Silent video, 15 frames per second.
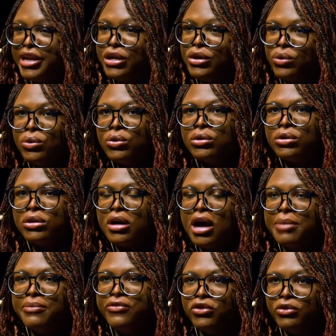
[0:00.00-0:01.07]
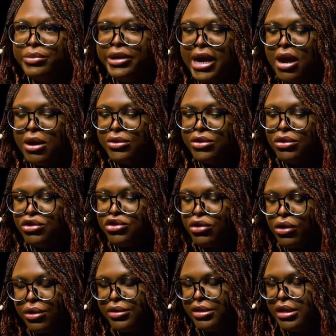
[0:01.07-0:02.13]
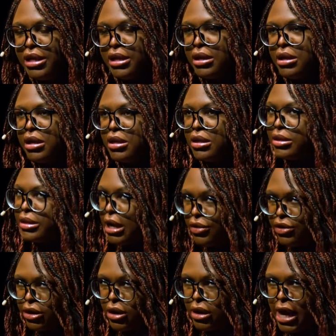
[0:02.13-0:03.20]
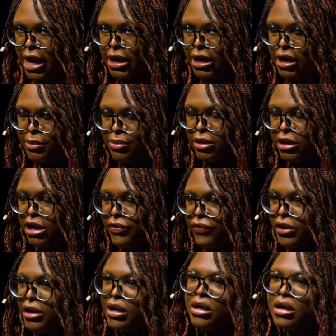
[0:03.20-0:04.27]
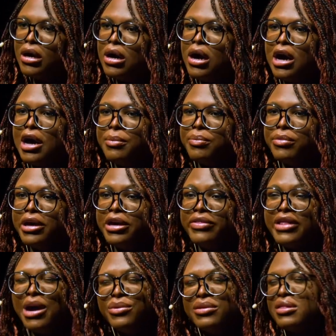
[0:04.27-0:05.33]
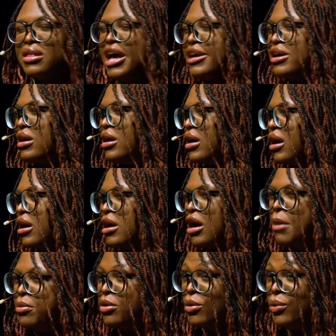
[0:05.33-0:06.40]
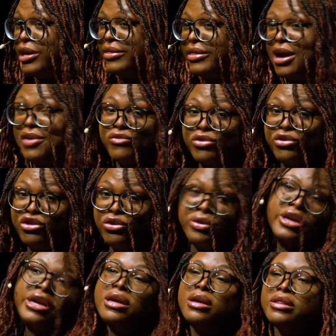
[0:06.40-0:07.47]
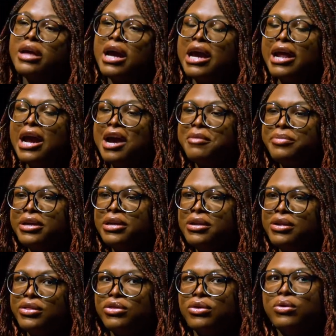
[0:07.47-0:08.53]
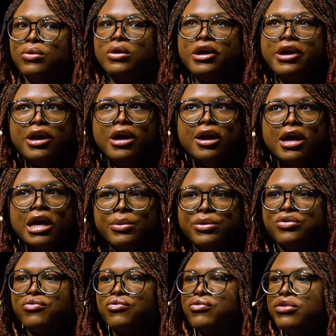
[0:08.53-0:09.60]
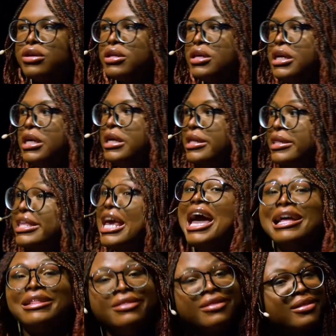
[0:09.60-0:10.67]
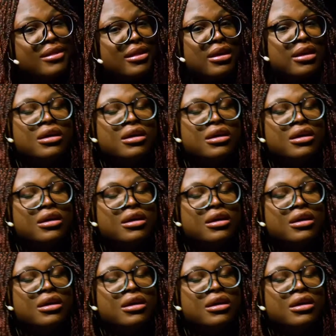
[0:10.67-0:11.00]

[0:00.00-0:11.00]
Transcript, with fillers: Google flew me out to Charleston, South Carolina, I believe, and that was like a couple of weeks after the shooting that had happened, and so it was really tense.